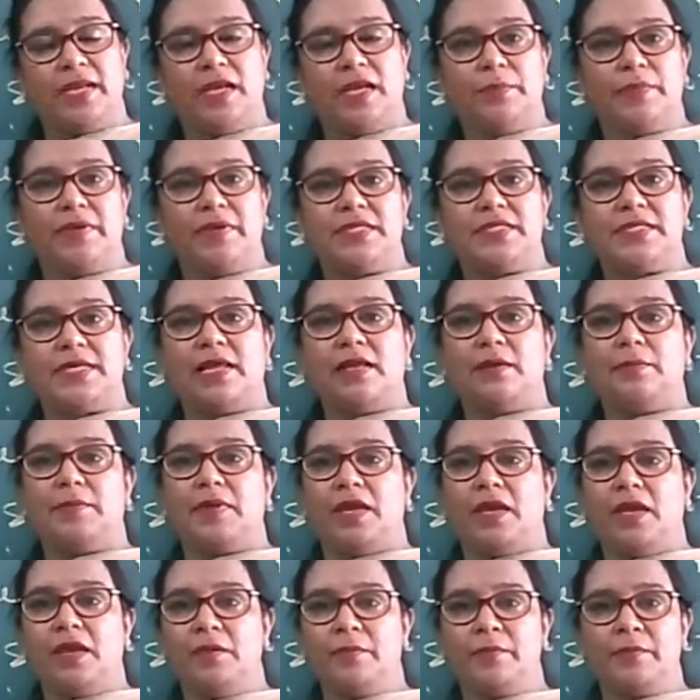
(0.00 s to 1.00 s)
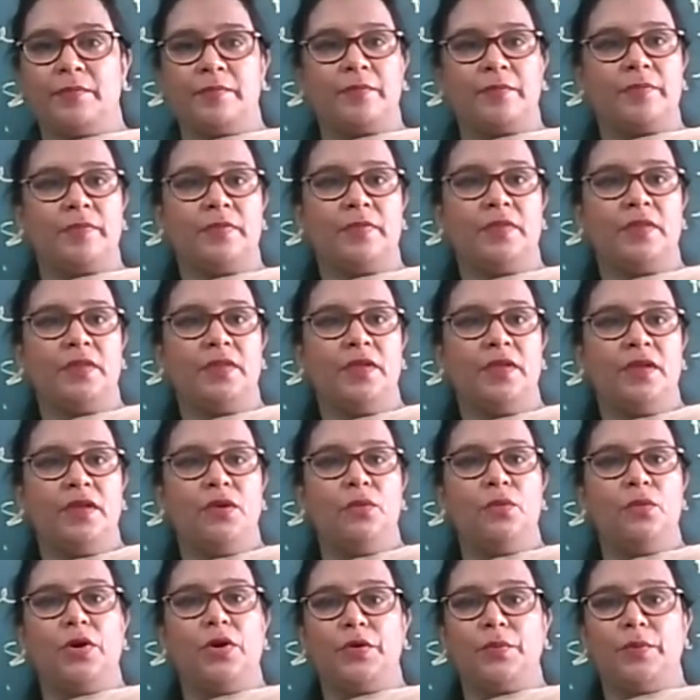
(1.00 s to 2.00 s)
Can anybody tell me?
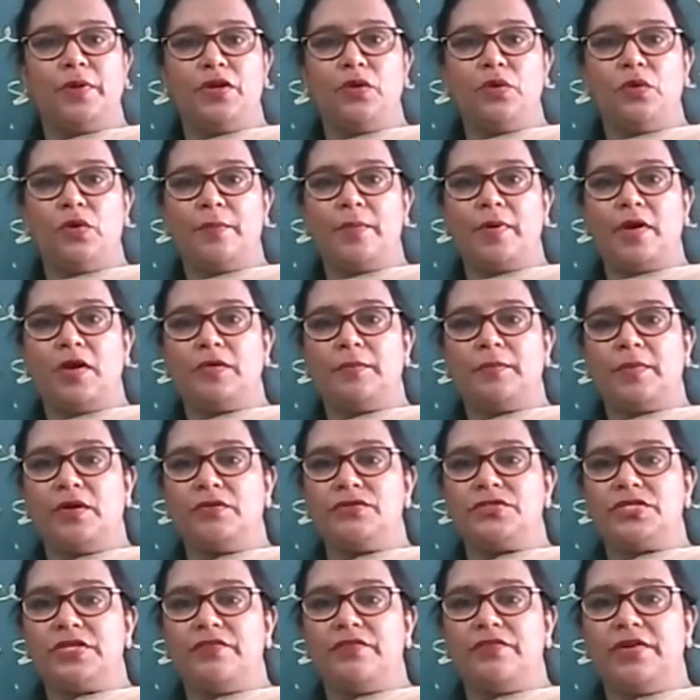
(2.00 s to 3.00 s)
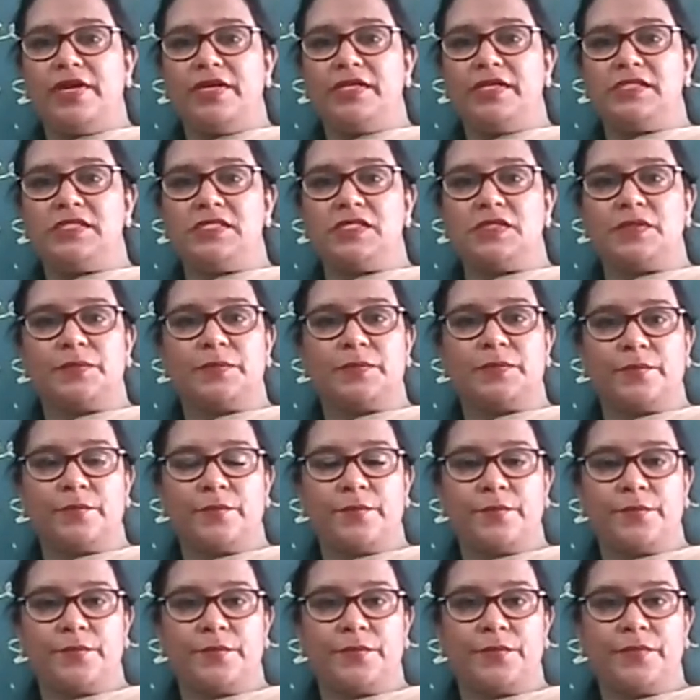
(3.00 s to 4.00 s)
What do we know about Mount Everest?
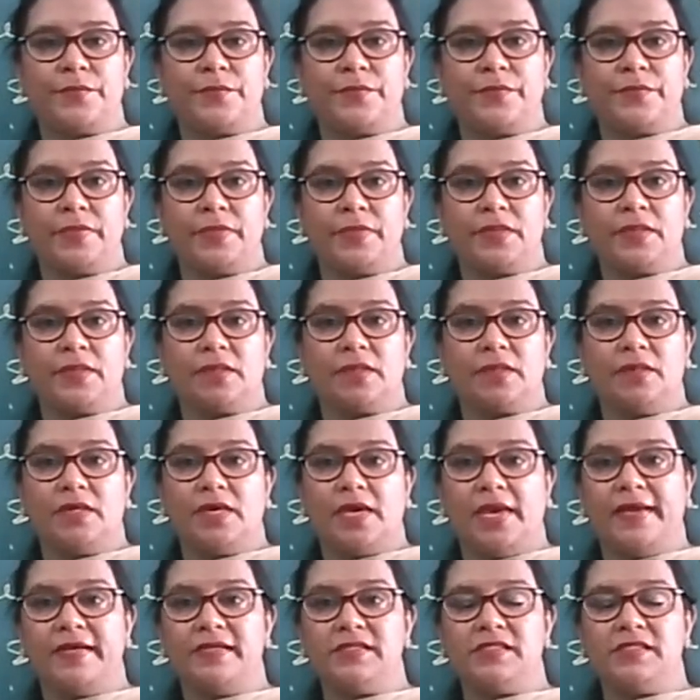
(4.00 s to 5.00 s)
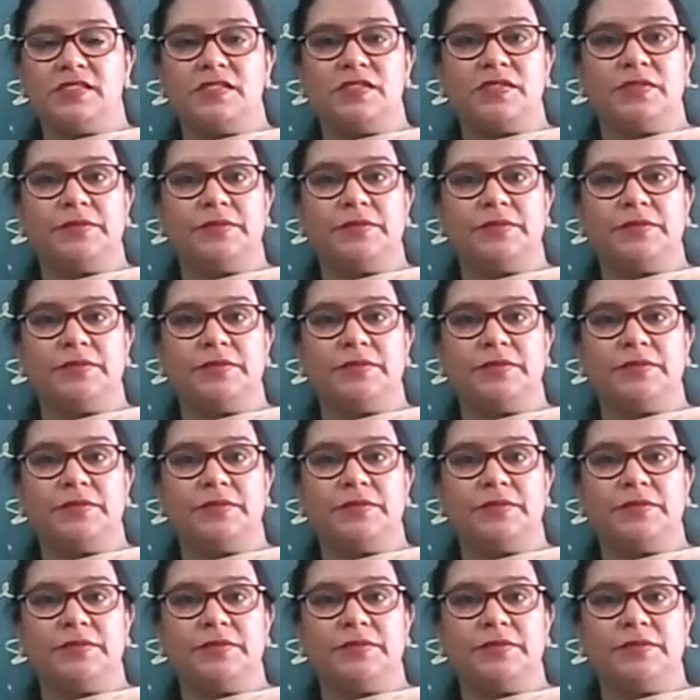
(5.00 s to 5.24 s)
Yes?